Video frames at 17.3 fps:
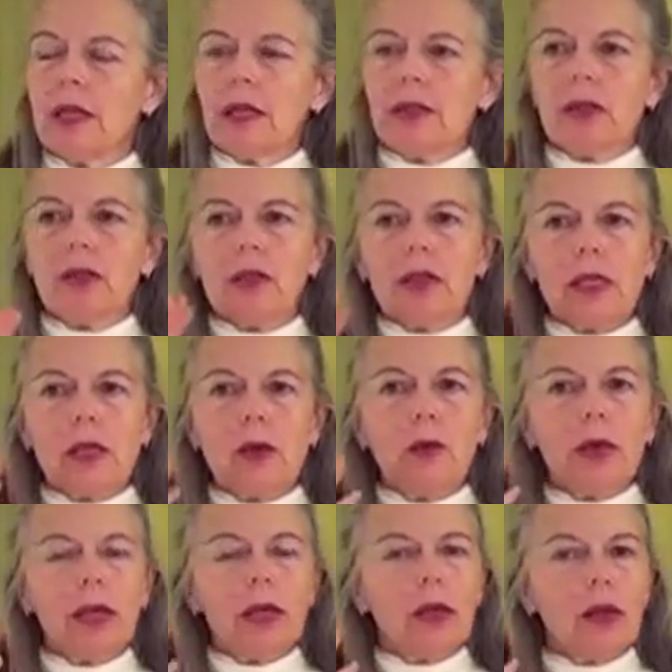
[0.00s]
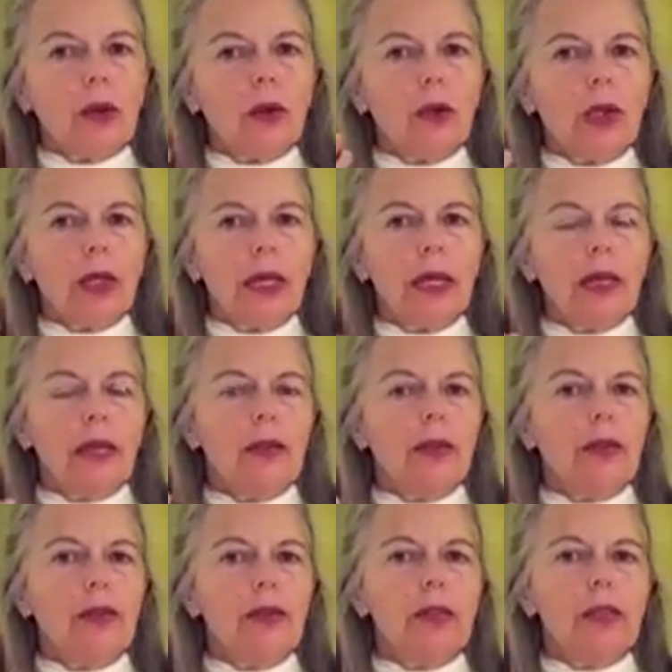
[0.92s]
So see, we can only
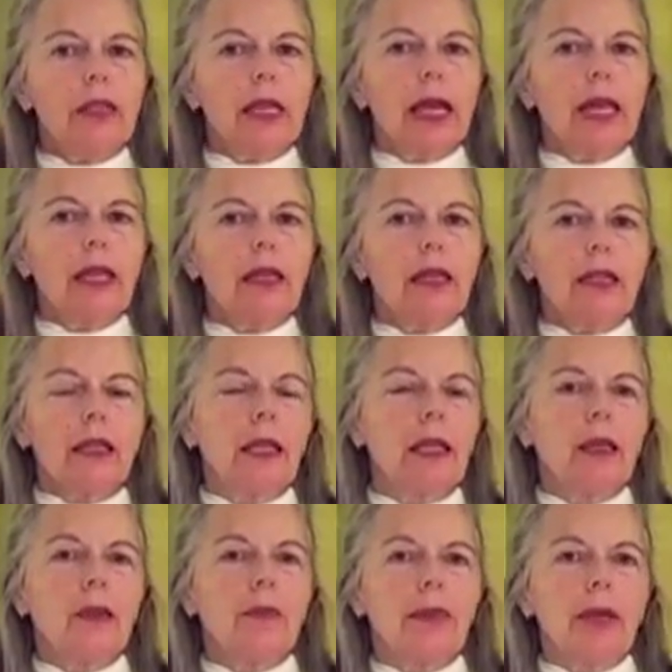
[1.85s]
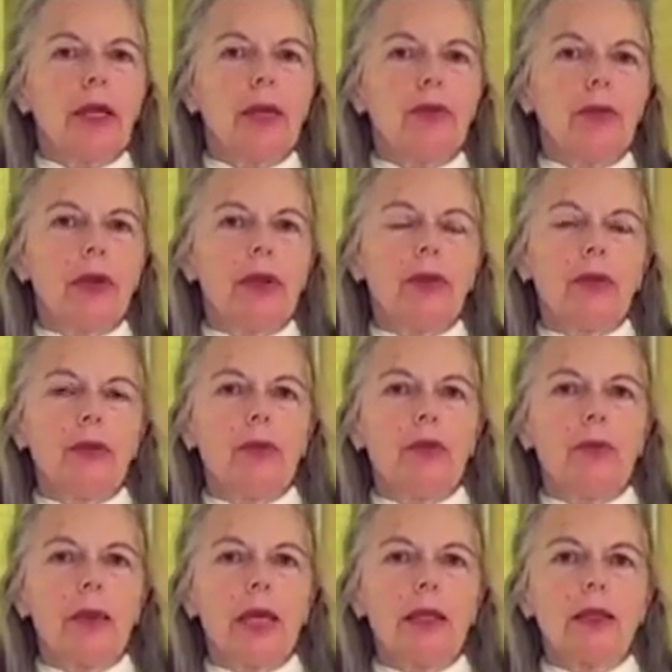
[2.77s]
understand a little bit of it
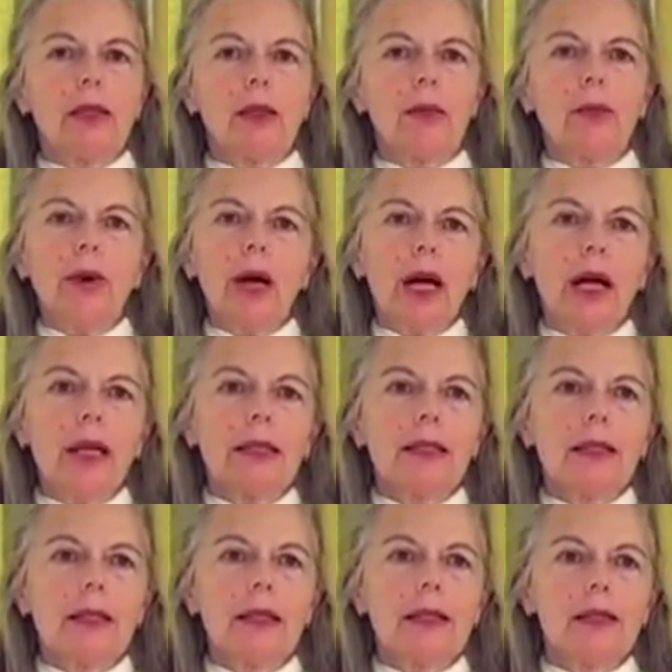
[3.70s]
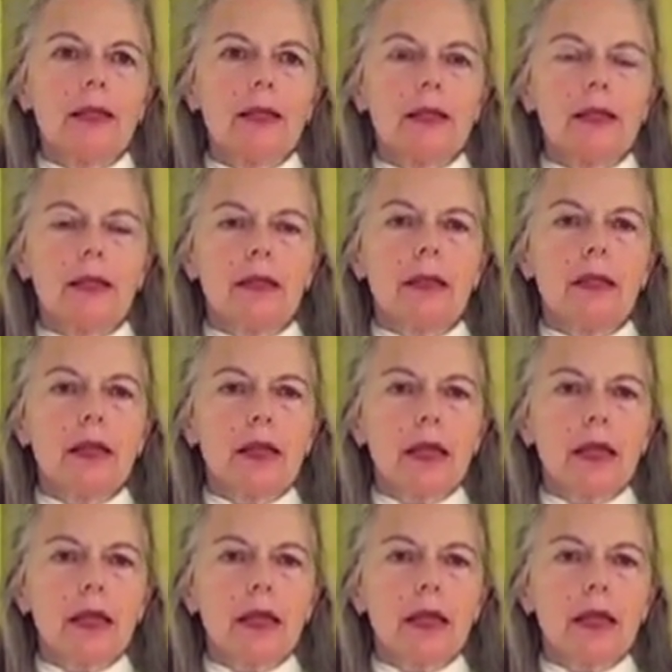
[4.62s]
through mental processes.